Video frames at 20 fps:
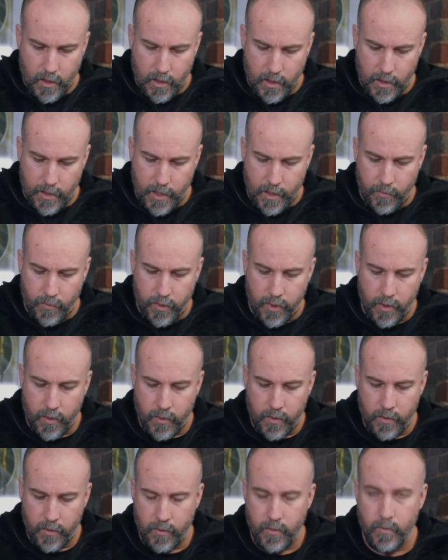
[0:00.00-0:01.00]
And then
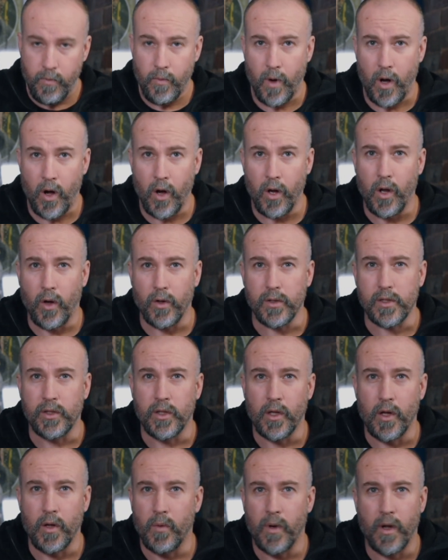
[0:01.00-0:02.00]
what I like to
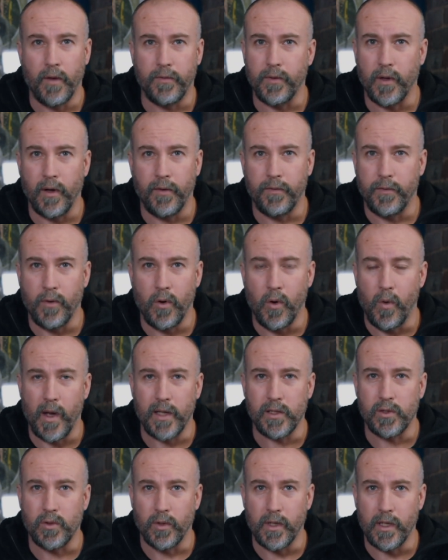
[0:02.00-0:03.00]
do, and I've
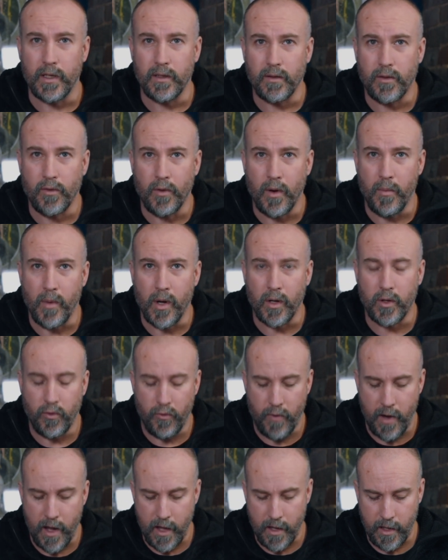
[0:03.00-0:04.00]
always done it throughout my
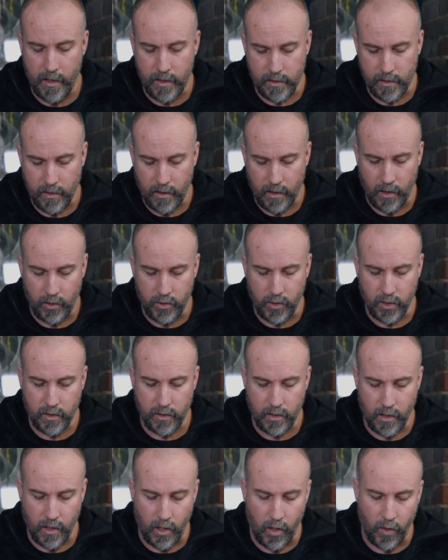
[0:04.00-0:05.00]
career, is
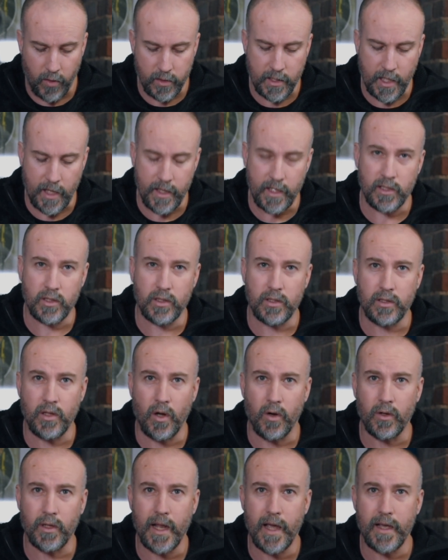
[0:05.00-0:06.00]
I like to get these
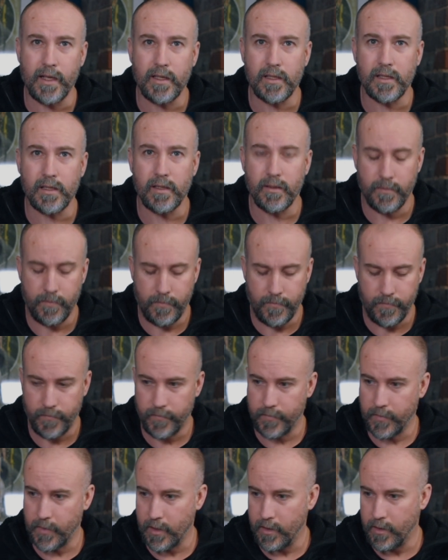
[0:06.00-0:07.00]
dog legs,
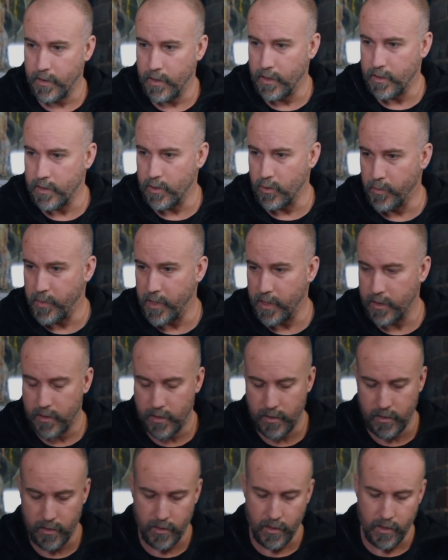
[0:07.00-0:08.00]
these little
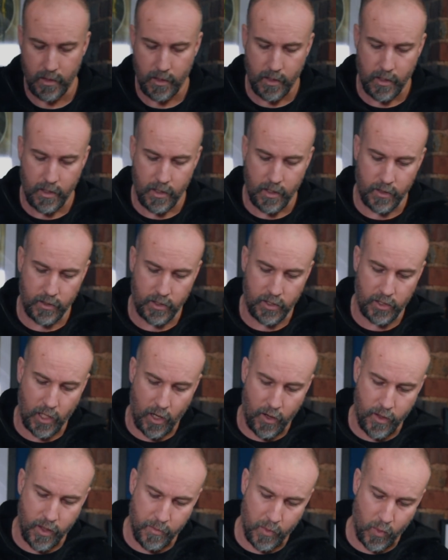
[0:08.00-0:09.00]
bits, and
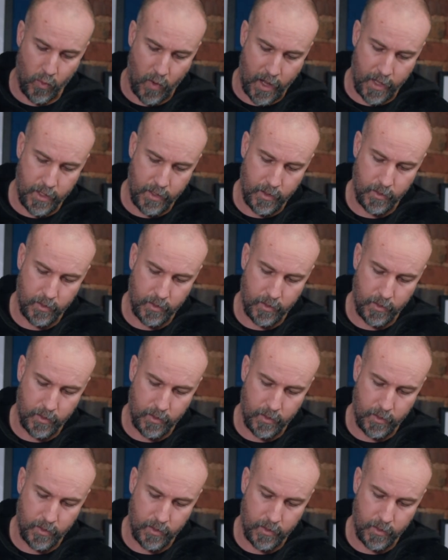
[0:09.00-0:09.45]
stow them away,